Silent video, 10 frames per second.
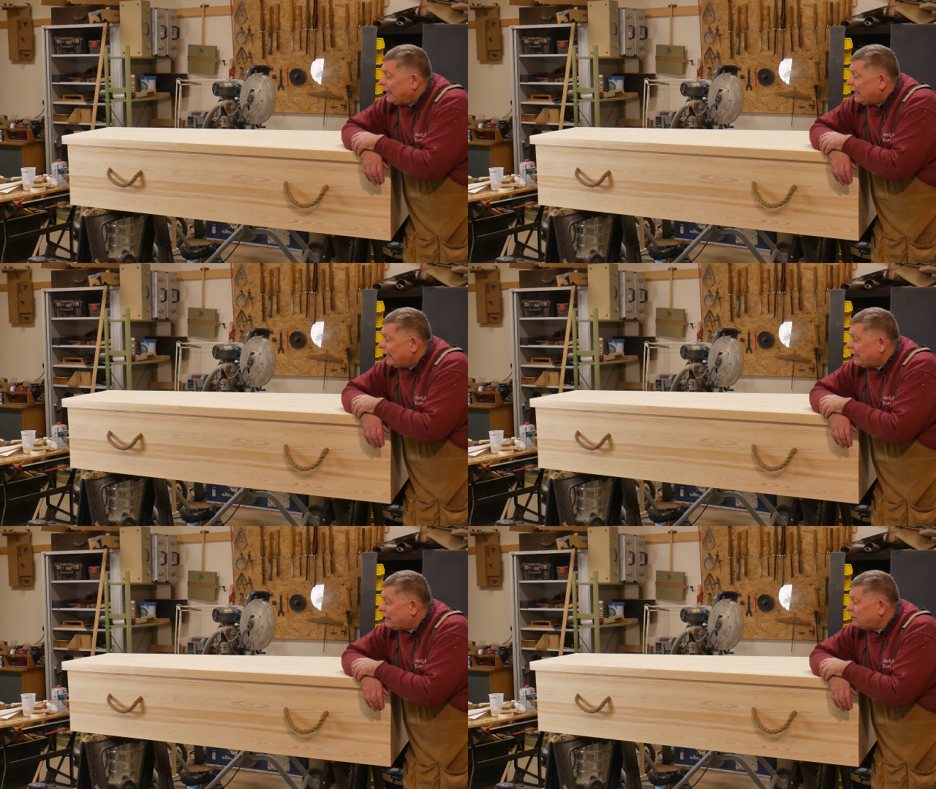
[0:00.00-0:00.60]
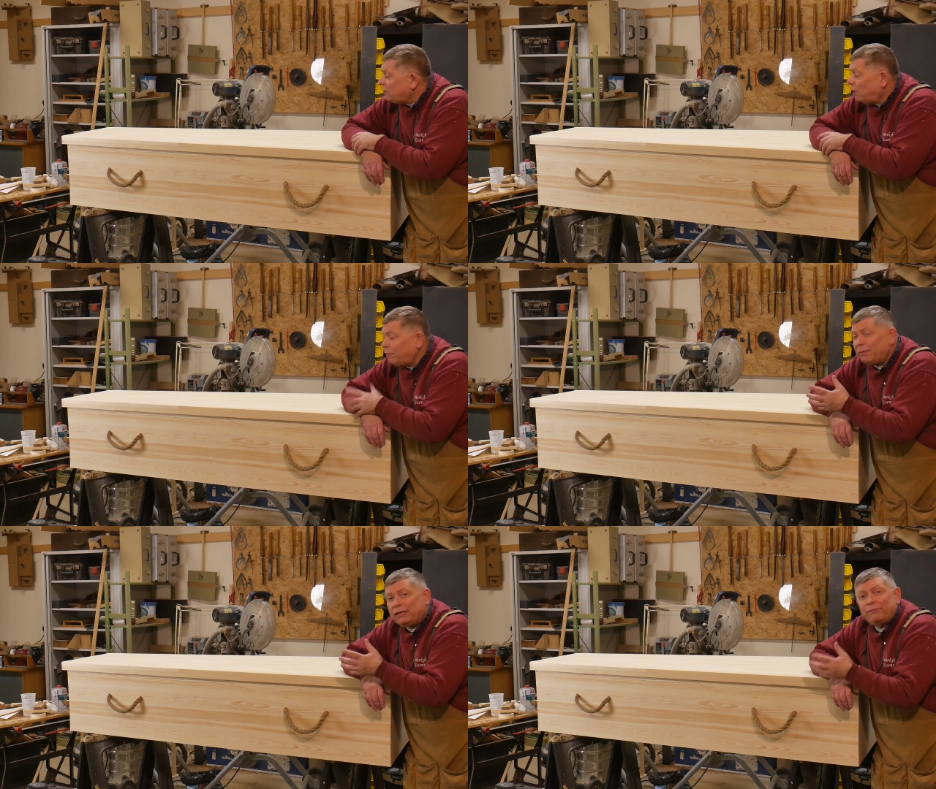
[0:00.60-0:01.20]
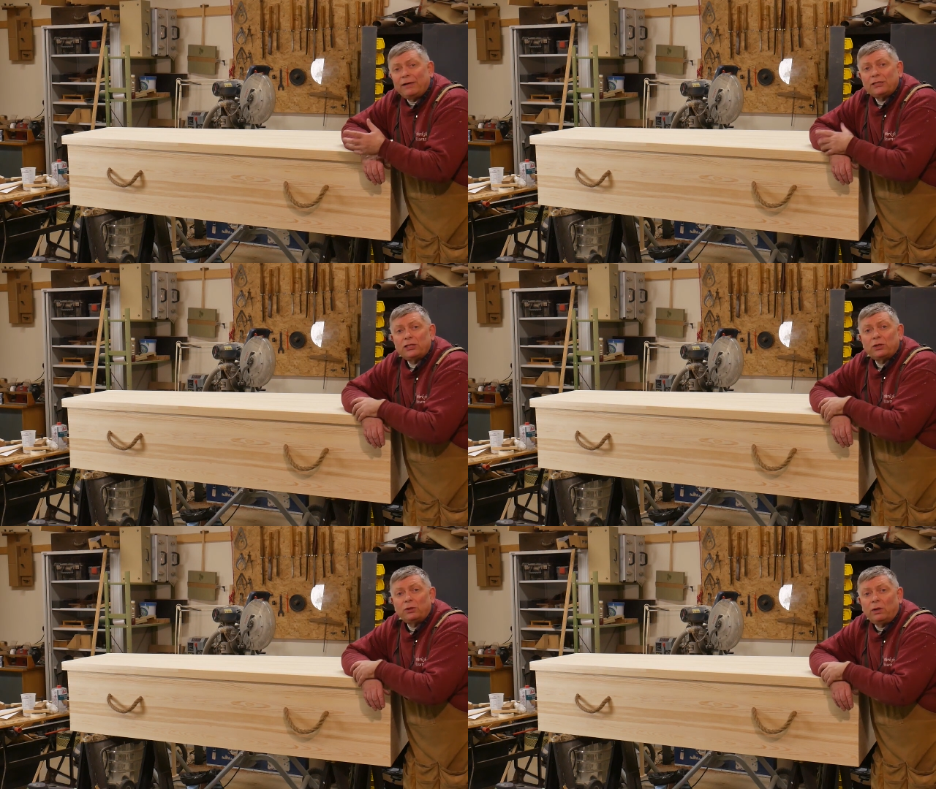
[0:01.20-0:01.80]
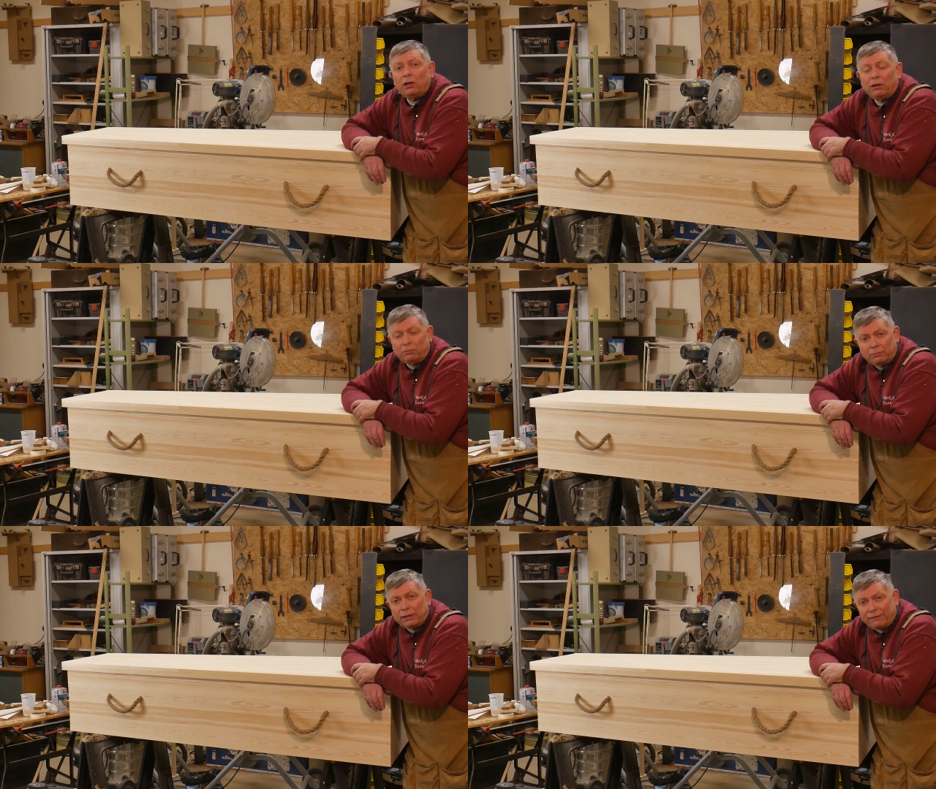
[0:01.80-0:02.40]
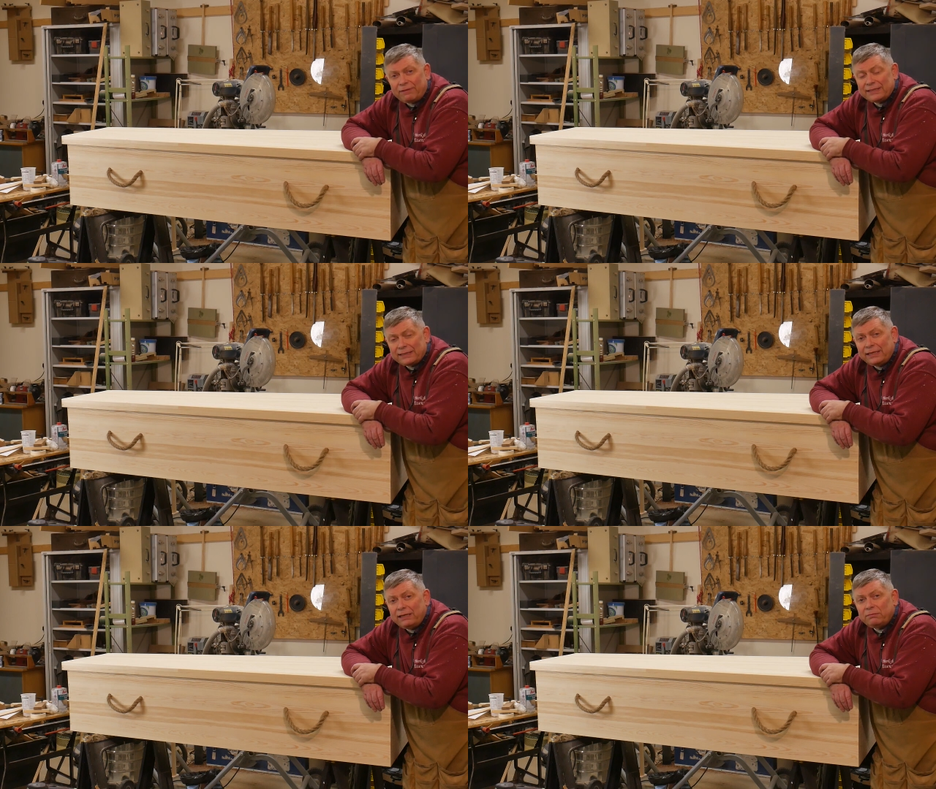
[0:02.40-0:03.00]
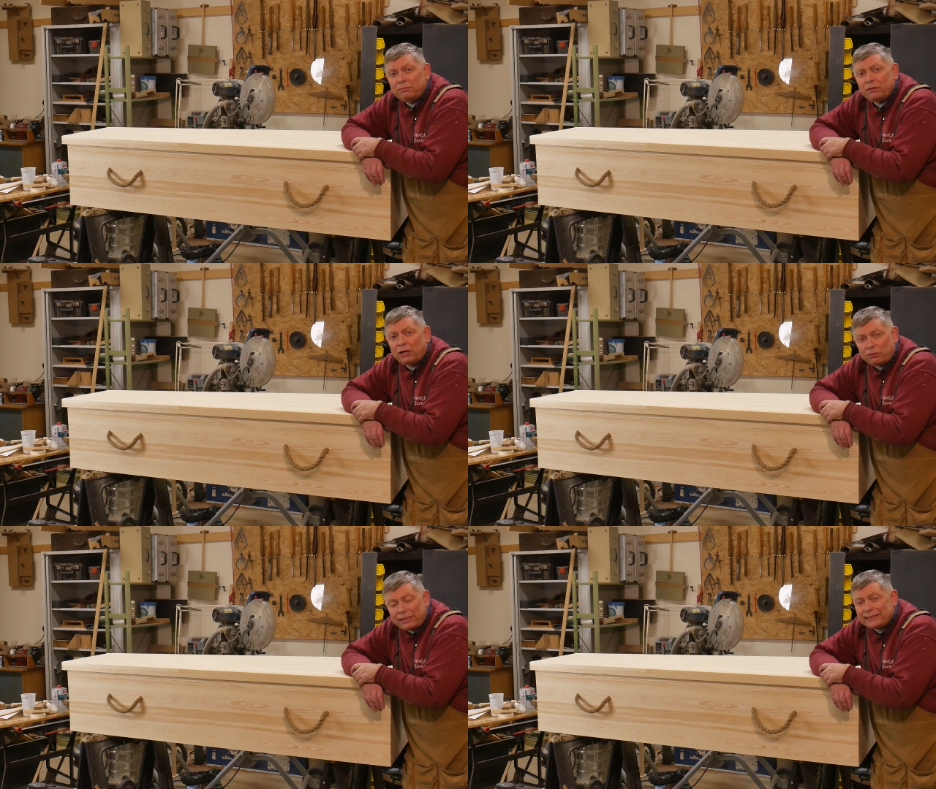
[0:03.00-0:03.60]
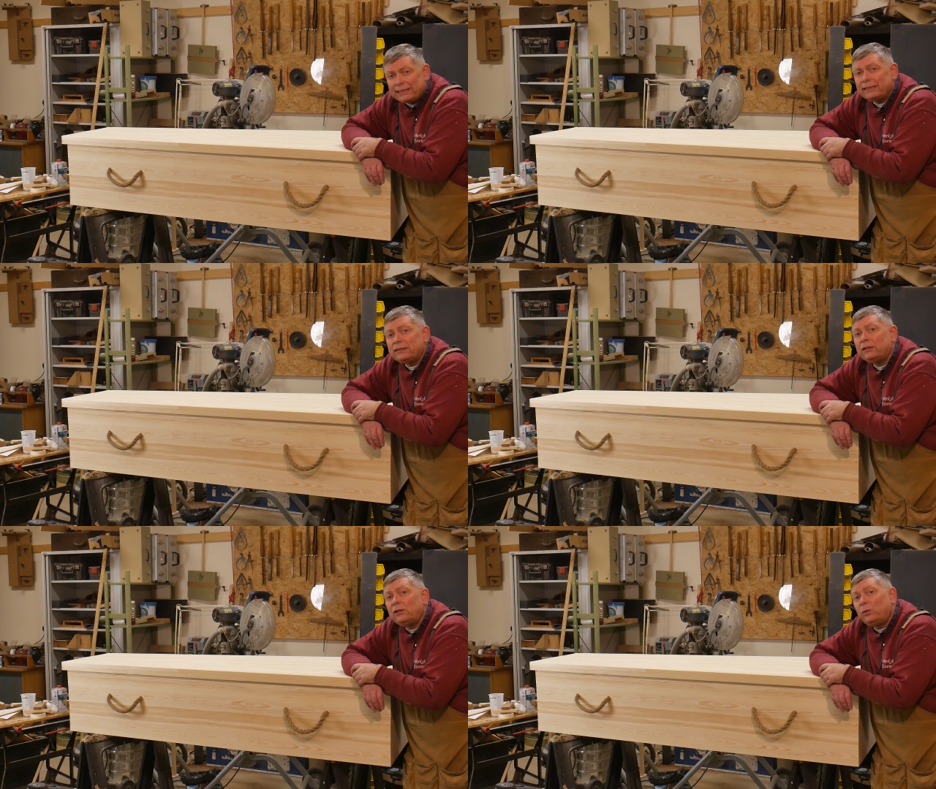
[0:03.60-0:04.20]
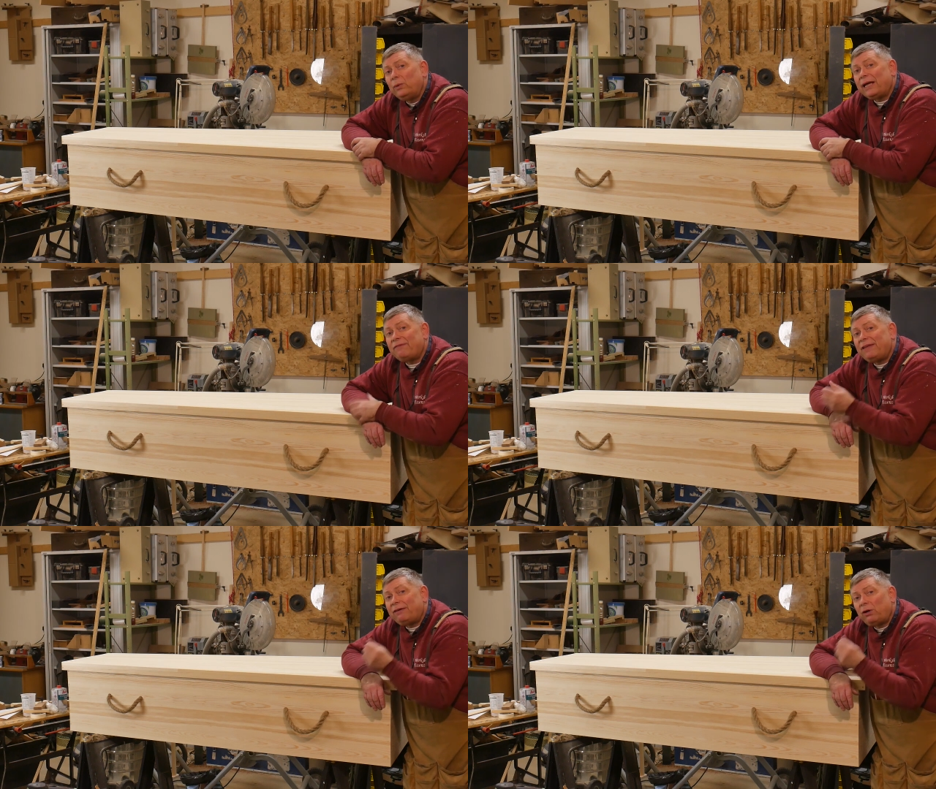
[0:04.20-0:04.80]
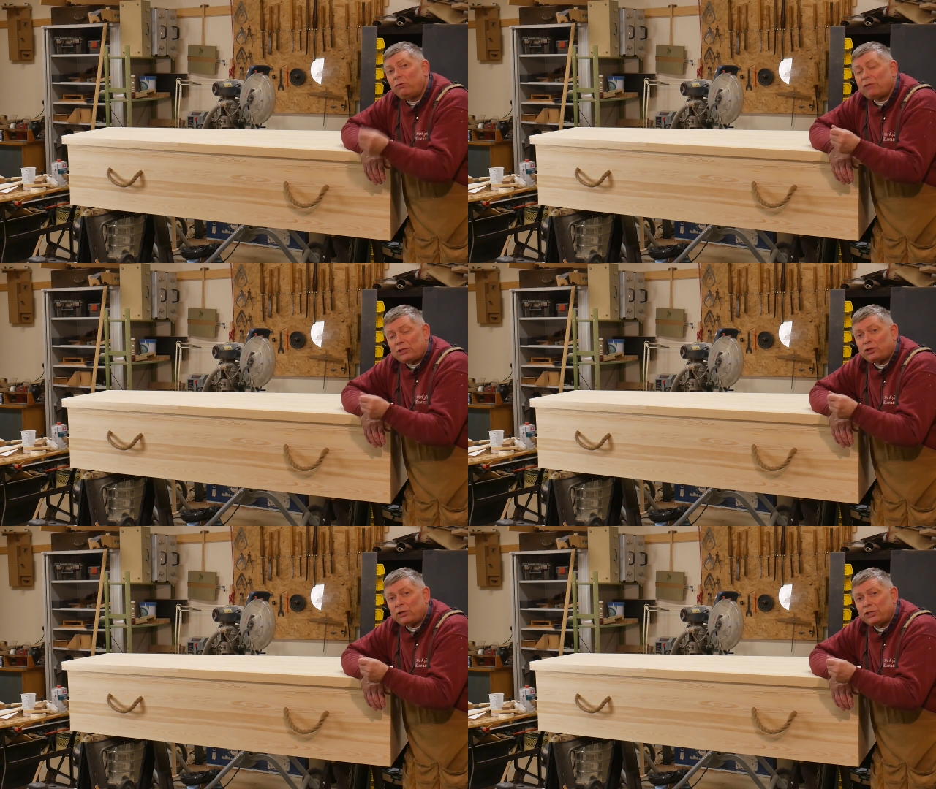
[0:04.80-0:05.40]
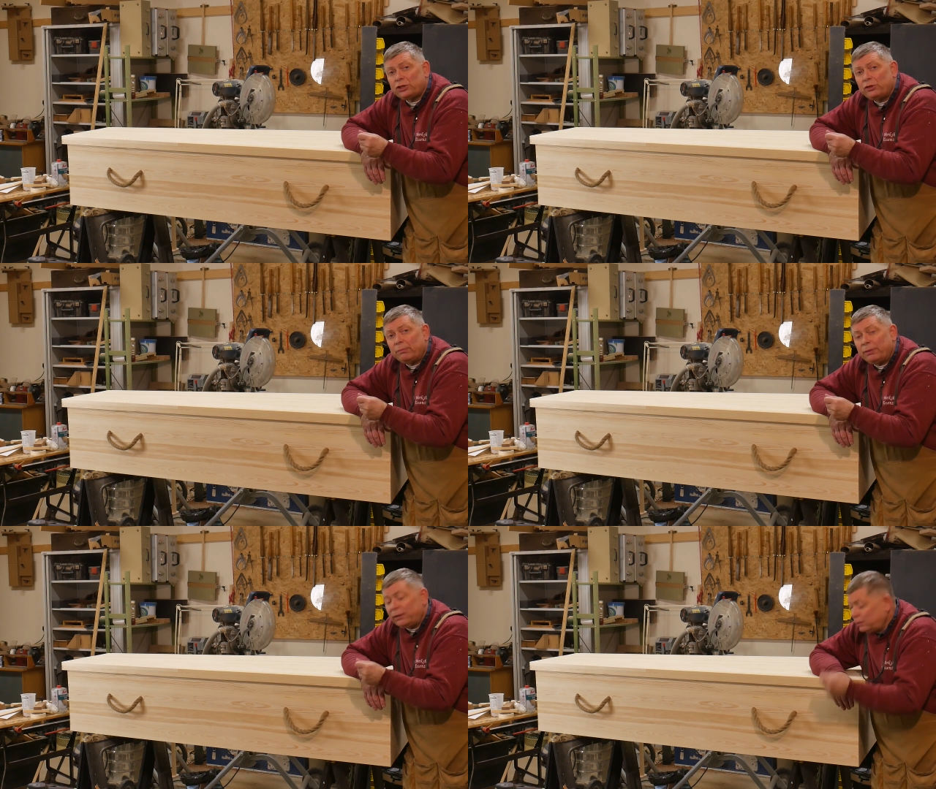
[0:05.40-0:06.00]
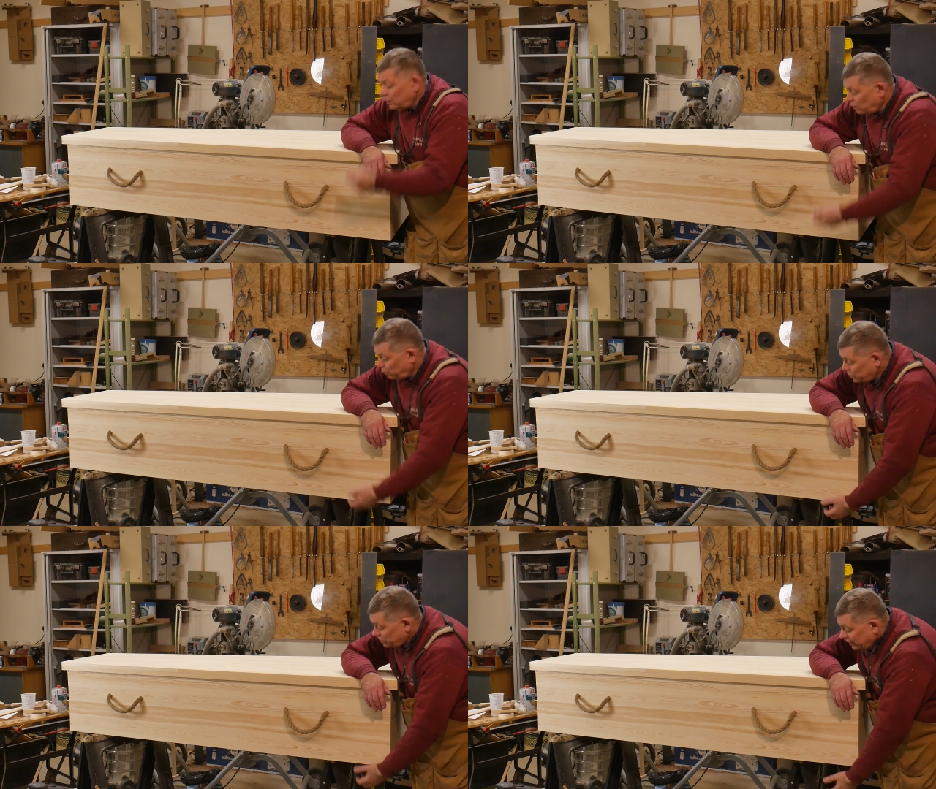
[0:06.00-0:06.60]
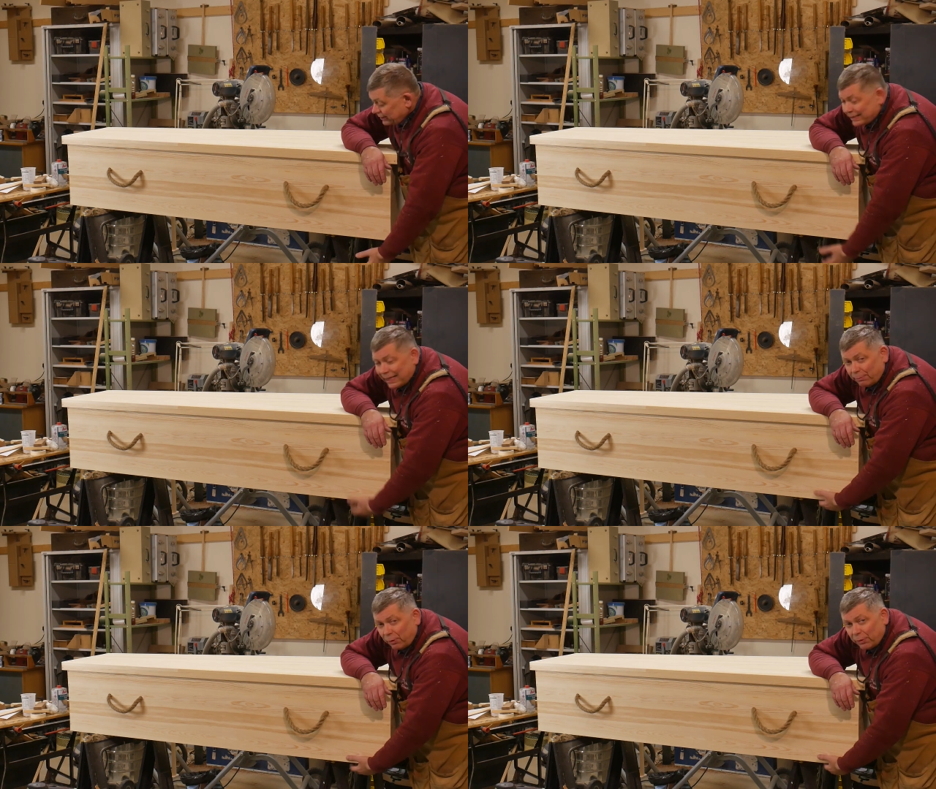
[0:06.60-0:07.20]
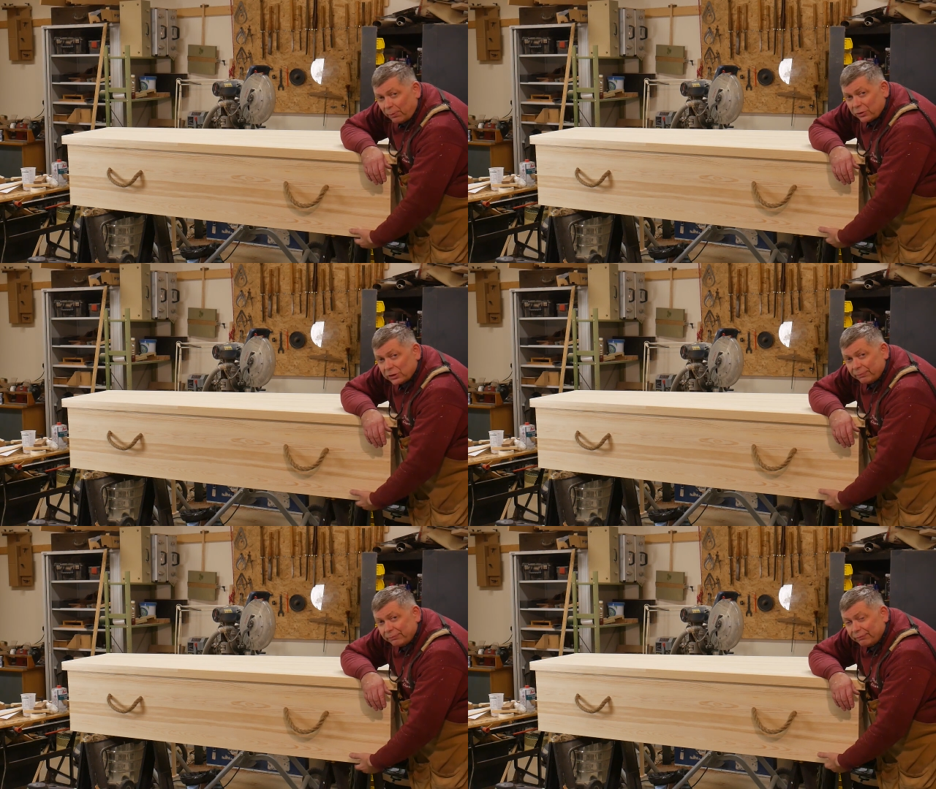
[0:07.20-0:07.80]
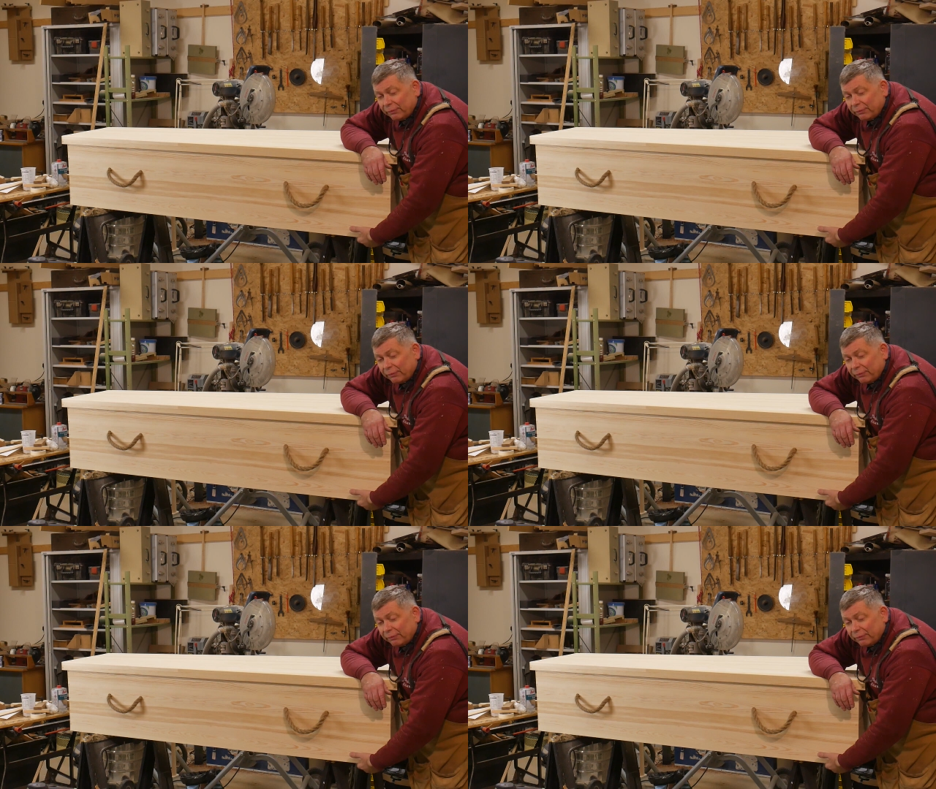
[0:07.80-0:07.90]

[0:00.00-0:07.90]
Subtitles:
And coffin manufacturers who are FSC accredited will have their own registration number, which they stamp on the bottom.